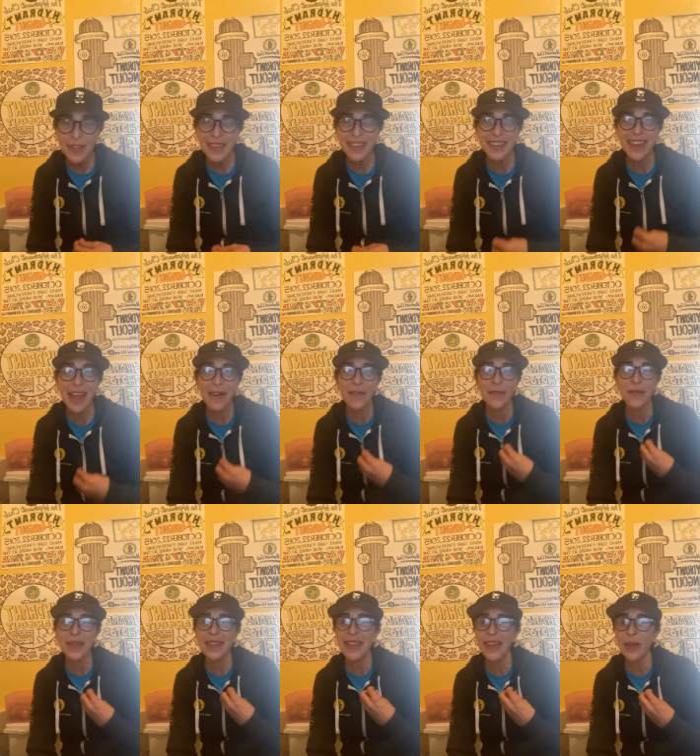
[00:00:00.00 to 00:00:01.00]
Doesn't have
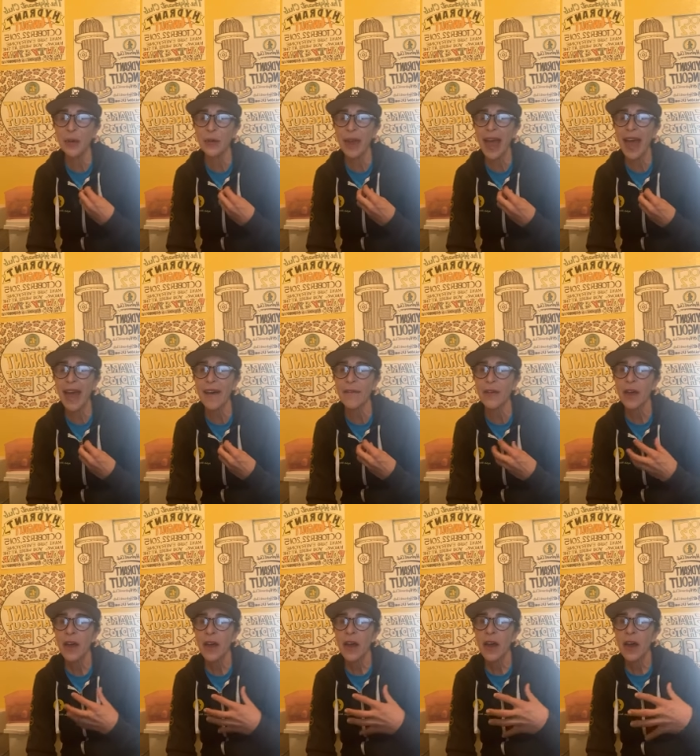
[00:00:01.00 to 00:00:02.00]
mean they don't have
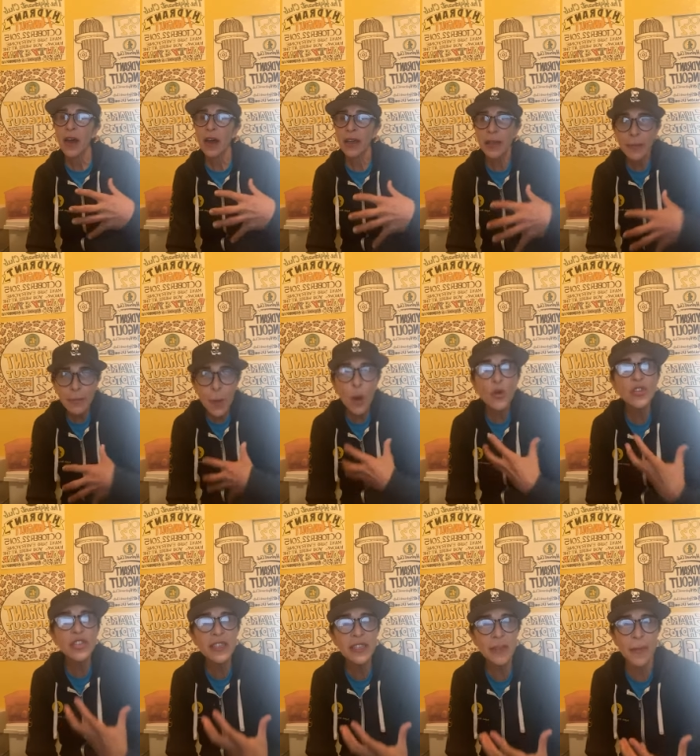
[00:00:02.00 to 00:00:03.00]
uh,
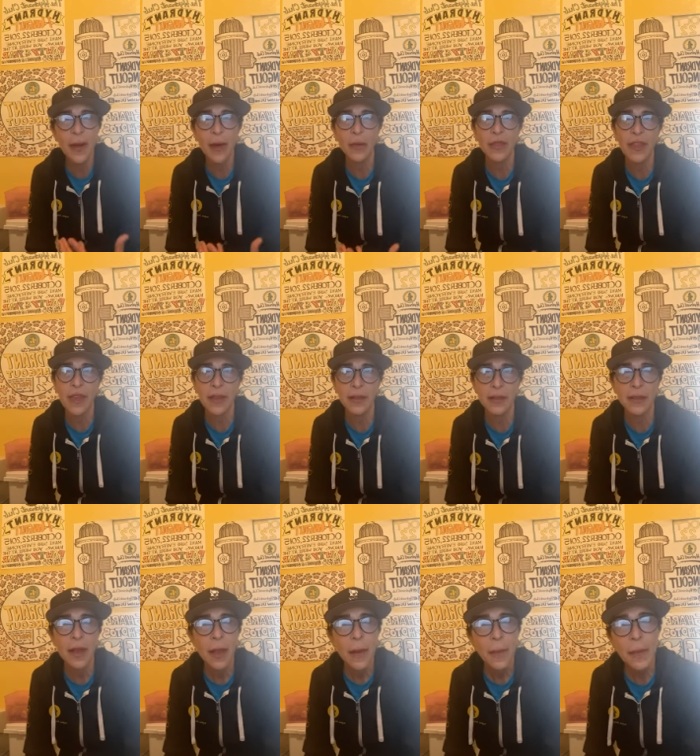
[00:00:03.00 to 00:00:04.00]
emotions about things.